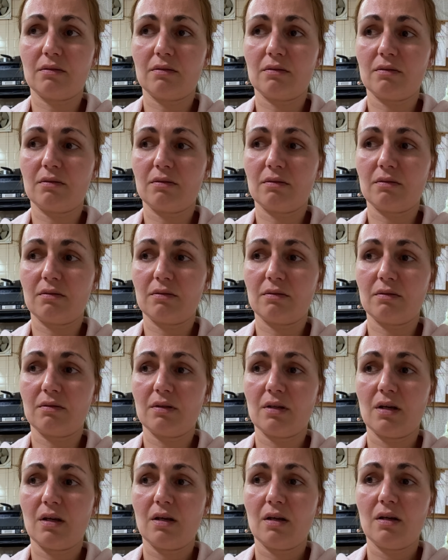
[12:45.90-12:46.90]

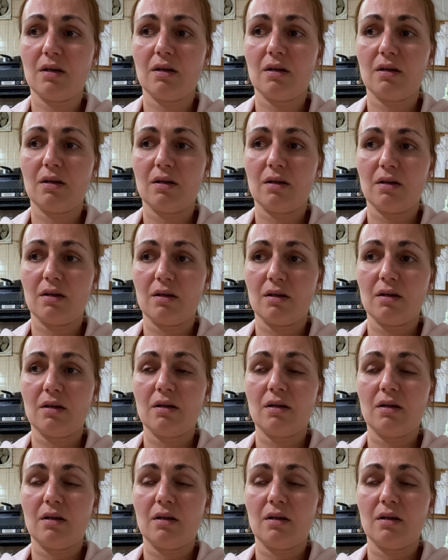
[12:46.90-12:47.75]
Nothing is said.